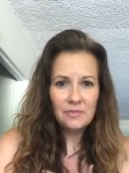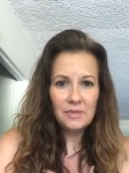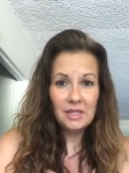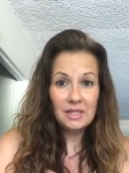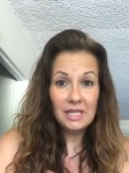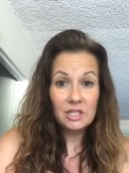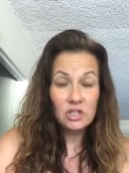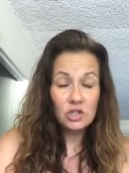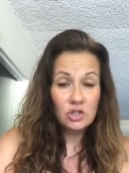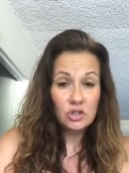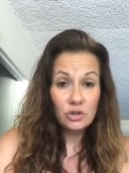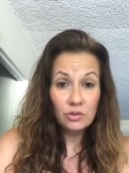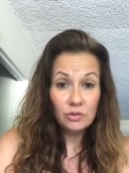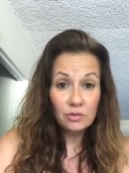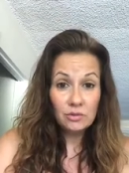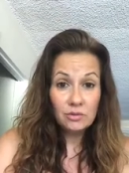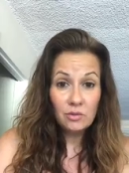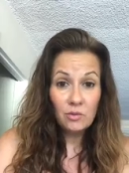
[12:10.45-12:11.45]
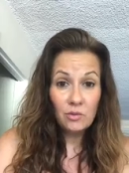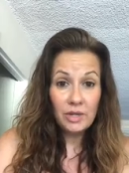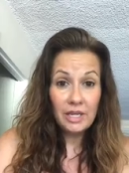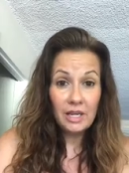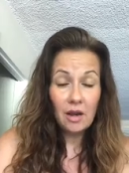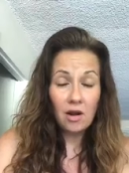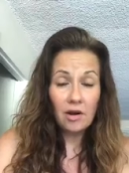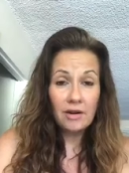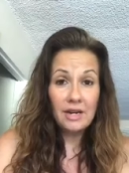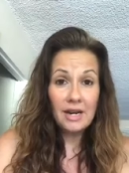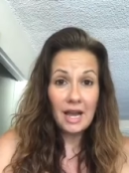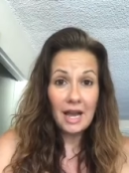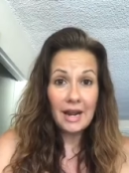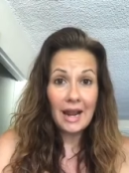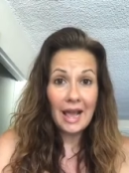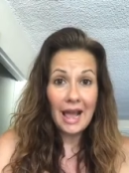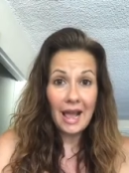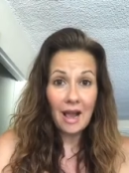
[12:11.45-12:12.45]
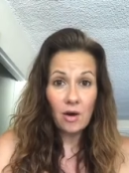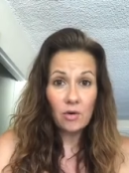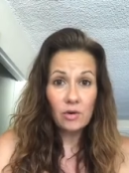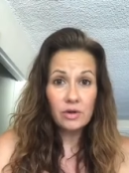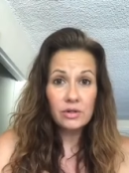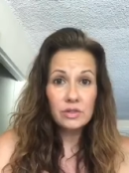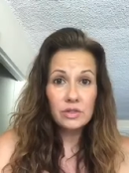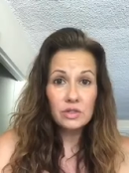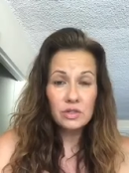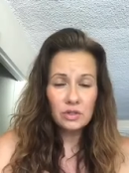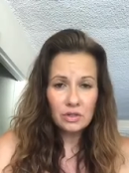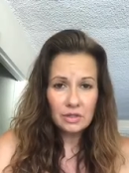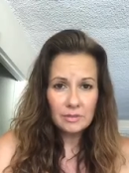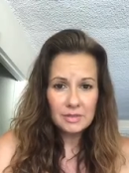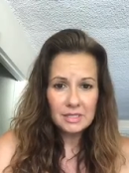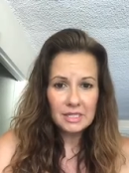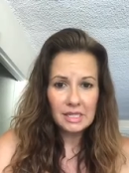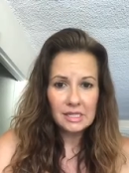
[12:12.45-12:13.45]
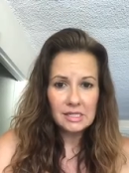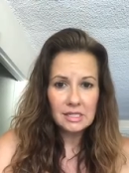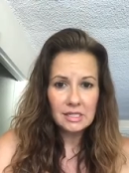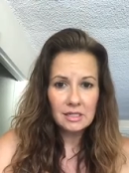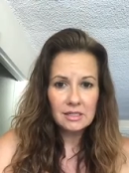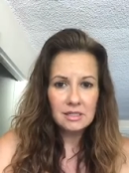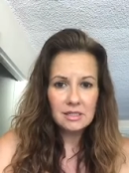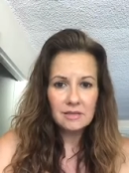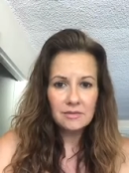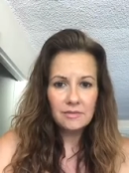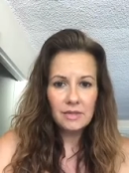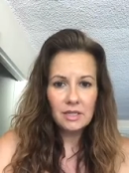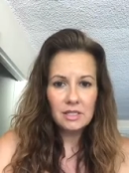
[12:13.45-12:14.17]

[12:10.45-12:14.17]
And that's true. We are not our circumstances.